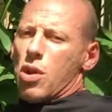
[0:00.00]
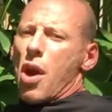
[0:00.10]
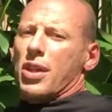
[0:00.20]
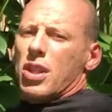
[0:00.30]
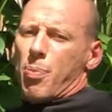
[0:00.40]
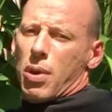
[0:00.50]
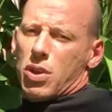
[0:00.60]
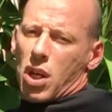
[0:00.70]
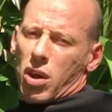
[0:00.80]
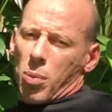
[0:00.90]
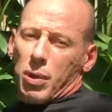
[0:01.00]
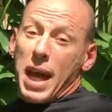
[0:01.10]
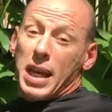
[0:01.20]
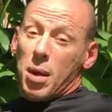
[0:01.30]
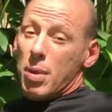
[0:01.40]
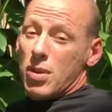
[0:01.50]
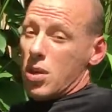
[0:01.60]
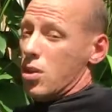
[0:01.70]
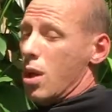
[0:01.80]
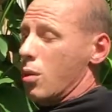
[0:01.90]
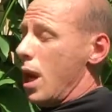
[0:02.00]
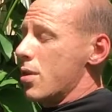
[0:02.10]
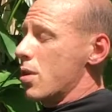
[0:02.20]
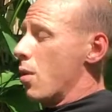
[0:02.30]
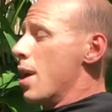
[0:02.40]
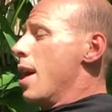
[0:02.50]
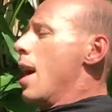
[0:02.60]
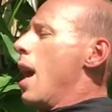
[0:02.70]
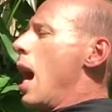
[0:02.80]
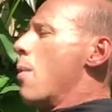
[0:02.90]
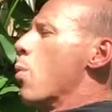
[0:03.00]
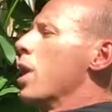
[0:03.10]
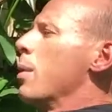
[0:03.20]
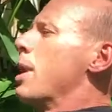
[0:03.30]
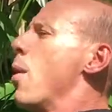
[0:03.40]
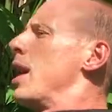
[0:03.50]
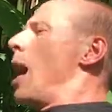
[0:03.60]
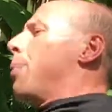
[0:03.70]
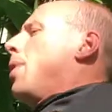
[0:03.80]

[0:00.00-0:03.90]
call this a posterior planking position, okay? So we're gonna be going up,